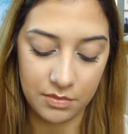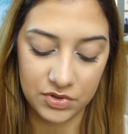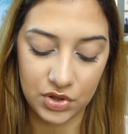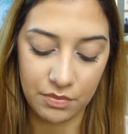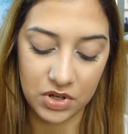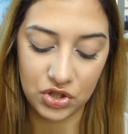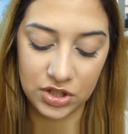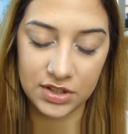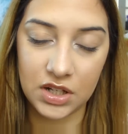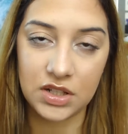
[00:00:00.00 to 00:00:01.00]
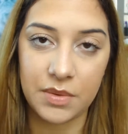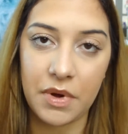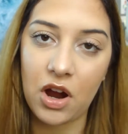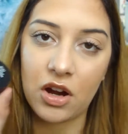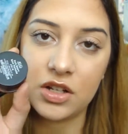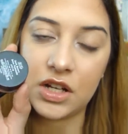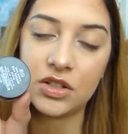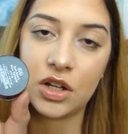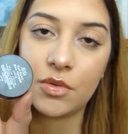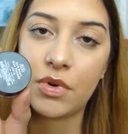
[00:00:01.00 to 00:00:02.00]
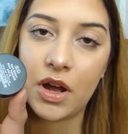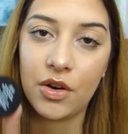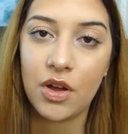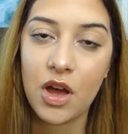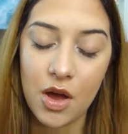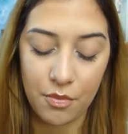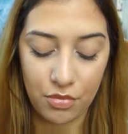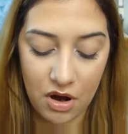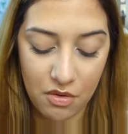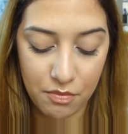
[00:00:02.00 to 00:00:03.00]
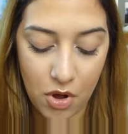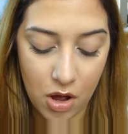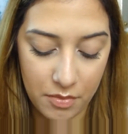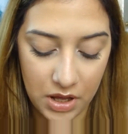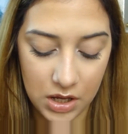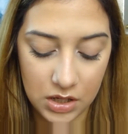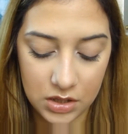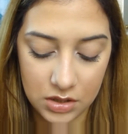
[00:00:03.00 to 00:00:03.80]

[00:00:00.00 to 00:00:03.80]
So I'm just gonna take my Ardell Dark Brown Brow Pomade,